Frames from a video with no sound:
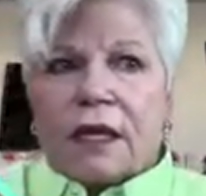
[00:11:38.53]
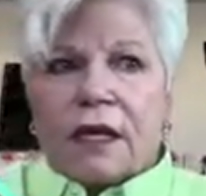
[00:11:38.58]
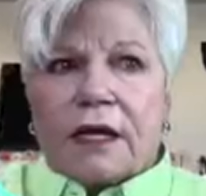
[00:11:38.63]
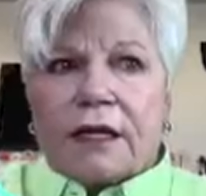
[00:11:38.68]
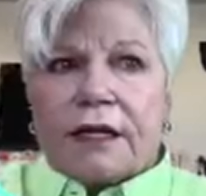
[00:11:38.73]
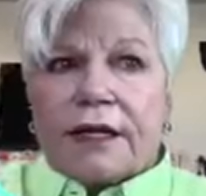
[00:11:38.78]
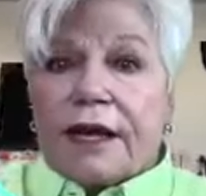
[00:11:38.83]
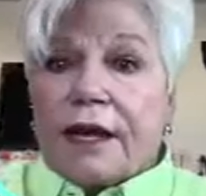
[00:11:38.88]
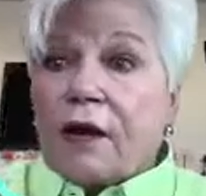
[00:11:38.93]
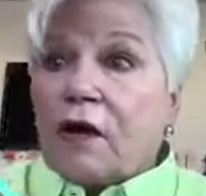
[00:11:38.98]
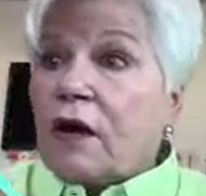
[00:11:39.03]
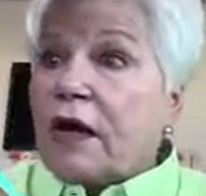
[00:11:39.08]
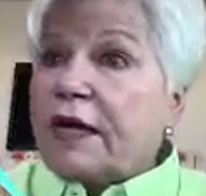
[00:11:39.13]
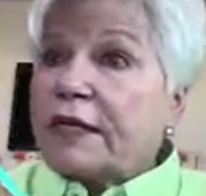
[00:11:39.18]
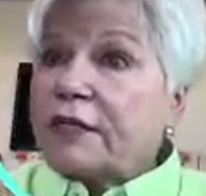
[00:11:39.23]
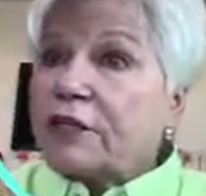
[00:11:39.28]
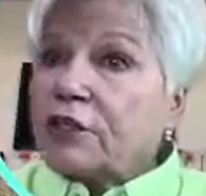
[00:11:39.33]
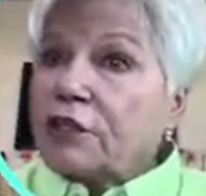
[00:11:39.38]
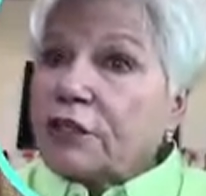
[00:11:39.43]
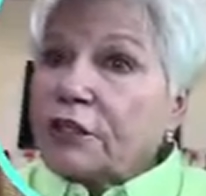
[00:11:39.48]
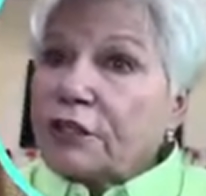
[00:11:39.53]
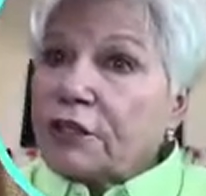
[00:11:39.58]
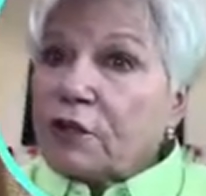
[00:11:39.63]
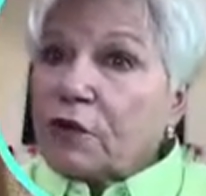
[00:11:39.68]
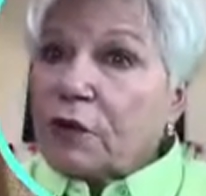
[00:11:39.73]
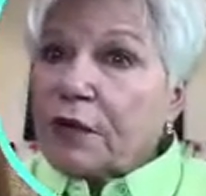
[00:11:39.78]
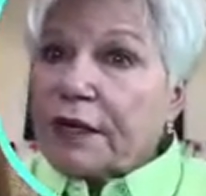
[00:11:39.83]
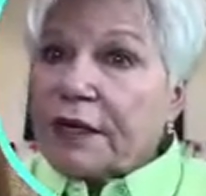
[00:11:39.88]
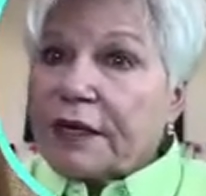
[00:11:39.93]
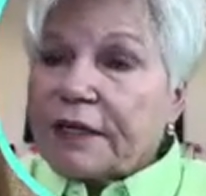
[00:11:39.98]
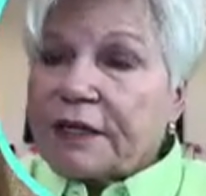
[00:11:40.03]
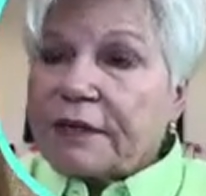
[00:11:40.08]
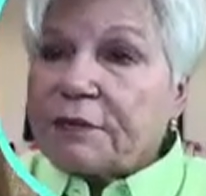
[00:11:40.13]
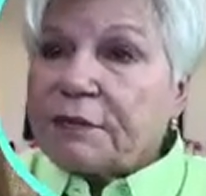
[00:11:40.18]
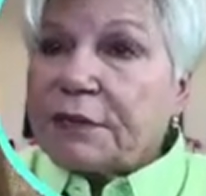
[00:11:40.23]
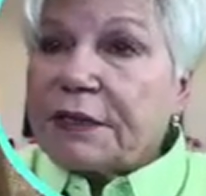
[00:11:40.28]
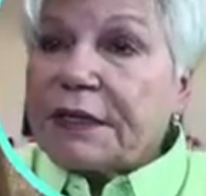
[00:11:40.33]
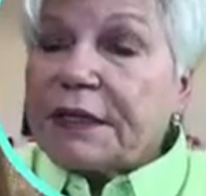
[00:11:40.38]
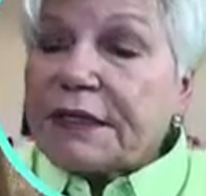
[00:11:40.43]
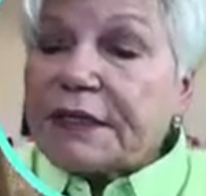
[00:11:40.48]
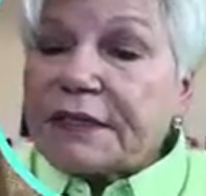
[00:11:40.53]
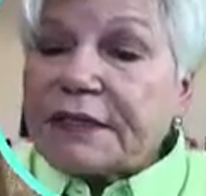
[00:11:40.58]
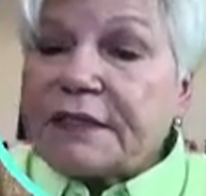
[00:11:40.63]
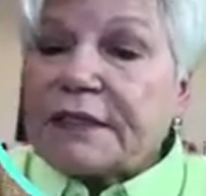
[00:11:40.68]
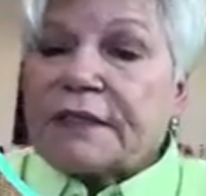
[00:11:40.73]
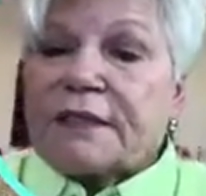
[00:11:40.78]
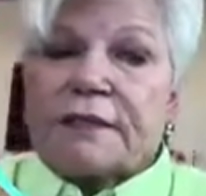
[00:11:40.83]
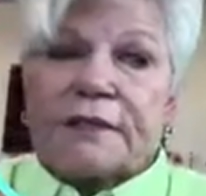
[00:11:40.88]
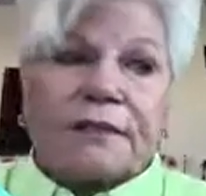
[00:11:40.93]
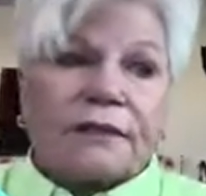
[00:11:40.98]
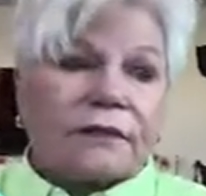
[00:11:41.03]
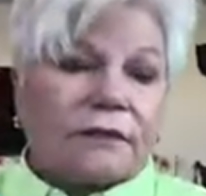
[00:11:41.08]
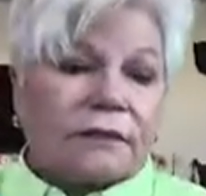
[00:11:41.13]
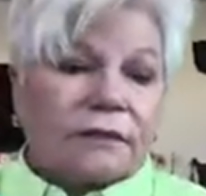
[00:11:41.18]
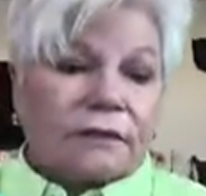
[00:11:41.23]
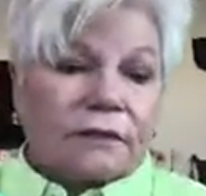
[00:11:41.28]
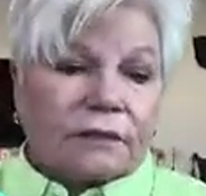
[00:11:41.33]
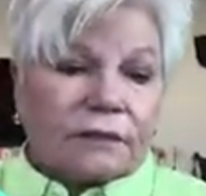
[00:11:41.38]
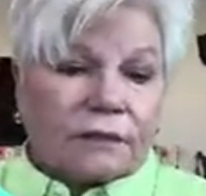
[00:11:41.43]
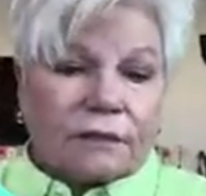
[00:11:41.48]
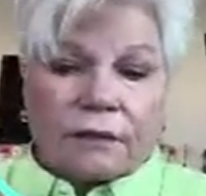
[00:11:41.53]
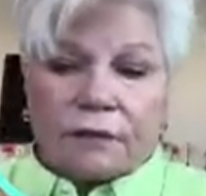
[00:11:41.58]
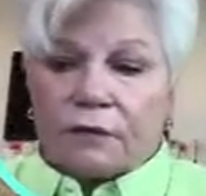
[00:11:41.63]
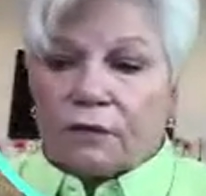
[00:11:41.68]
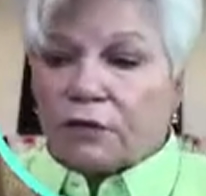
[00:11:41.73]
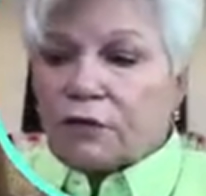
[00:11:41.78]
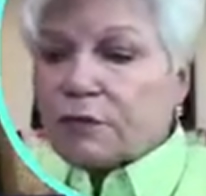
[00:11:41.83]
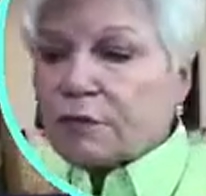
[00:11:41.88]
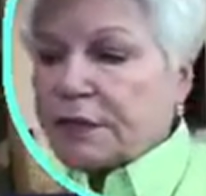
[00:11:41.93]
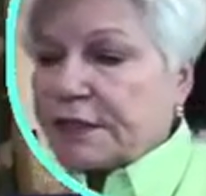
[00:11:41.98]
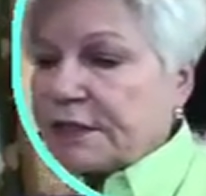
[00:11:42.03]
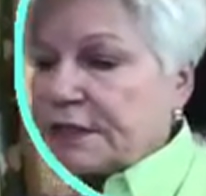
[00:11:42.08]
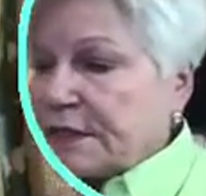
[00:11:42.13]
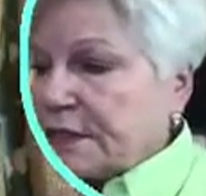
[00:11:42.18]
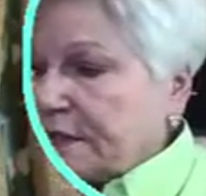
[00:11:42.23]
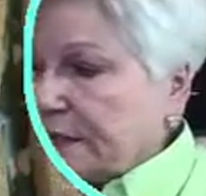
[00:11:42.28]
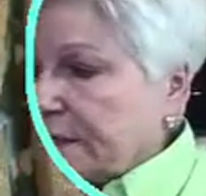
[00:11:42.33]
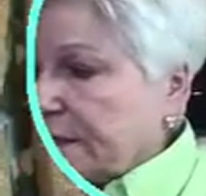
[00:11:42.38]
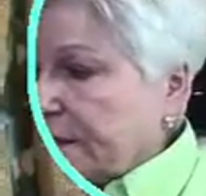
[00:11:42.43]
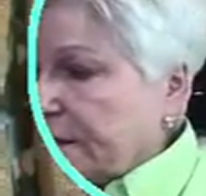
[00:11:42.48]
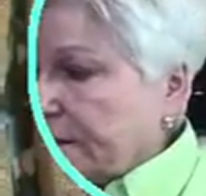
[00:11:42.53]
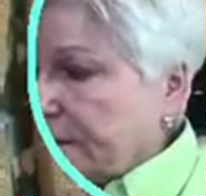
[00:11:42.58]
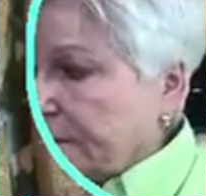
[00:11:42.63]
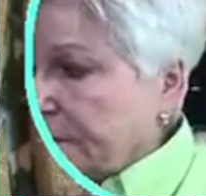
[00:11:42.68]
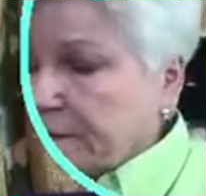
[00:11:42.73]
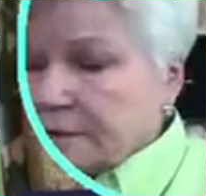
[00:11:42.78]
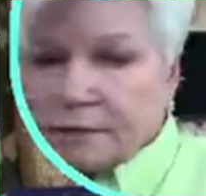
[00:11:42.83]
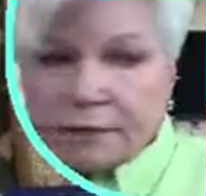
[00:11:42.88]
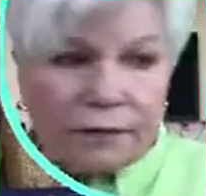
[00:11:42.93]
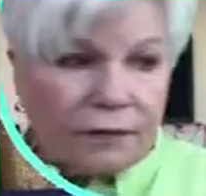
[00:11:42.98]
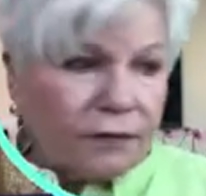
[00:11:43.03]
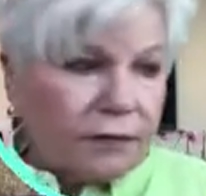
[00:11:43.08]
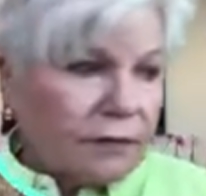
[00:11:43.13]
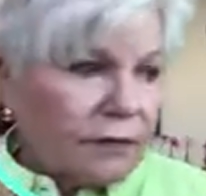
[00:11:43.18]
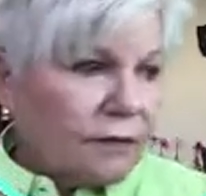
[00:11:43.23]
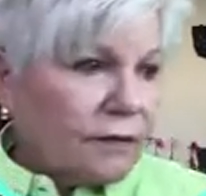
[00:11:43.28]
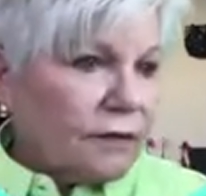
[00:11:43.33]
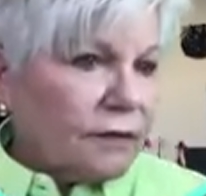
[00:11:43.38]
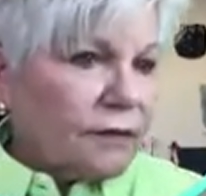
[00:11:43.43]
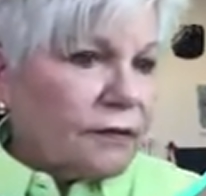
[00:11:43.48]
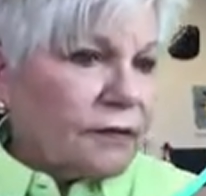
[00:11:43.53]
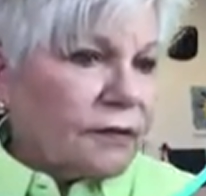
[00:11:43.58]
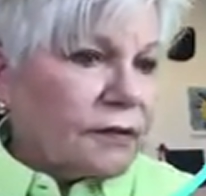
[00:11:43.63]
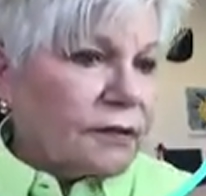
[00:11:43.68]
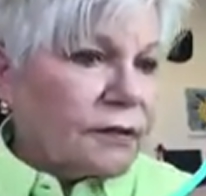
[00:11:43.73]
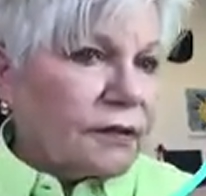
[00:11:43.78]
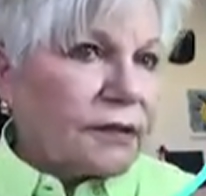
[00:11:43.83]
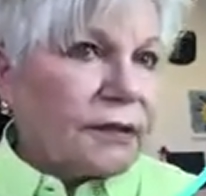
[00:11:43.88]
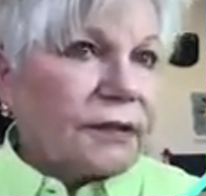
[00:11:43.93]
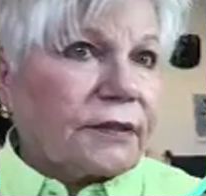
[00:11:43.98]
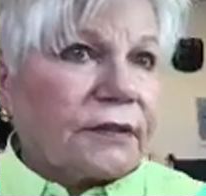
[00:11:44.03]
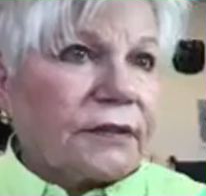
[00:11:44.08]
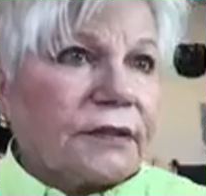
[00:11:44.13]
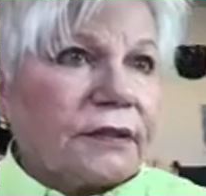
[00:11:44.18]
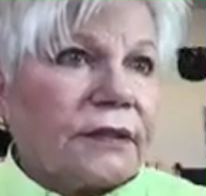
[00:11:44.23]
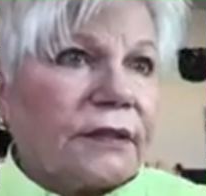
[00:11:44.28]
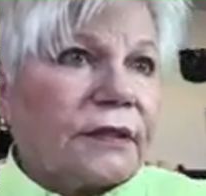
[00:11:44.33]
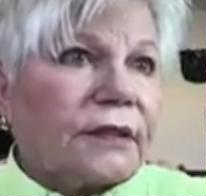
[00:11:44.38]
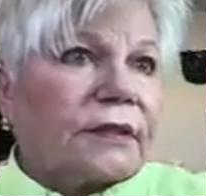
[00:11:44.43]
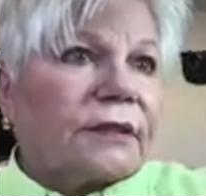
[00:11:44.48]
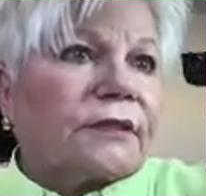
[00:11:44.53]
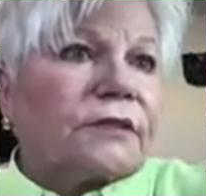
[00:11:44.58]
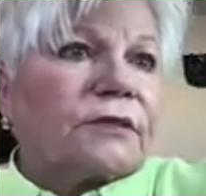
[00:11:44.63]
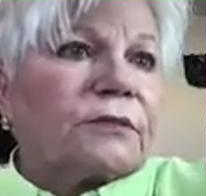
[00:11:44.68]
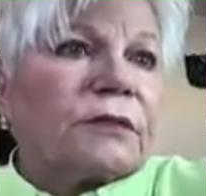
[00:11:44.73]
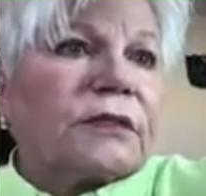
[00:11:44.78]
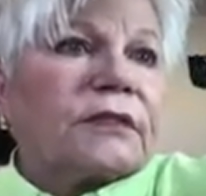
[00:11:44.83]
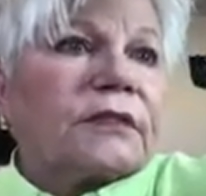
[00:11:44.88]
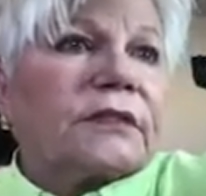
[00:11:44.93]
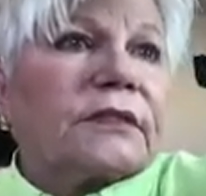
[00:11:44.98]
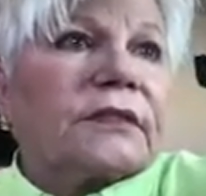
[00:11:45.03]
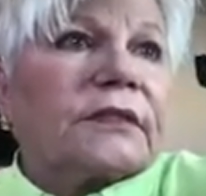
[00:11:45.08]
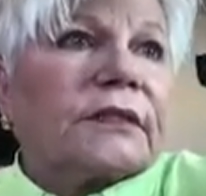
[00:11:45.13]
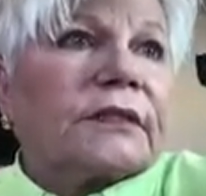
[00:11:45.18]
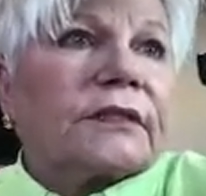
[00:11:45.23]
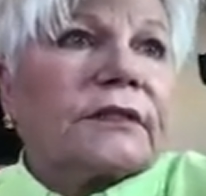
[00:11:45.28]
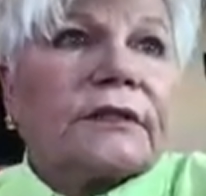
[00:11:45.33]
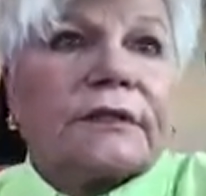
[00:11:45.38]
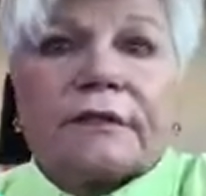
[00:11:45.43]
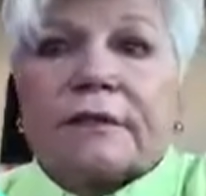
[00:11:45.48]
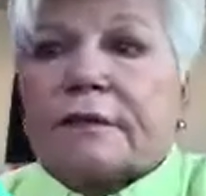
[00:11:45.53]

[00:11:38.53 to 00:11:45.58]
Now, I could go ahead and mix it. Where's my stick? Stick. Here's my stick.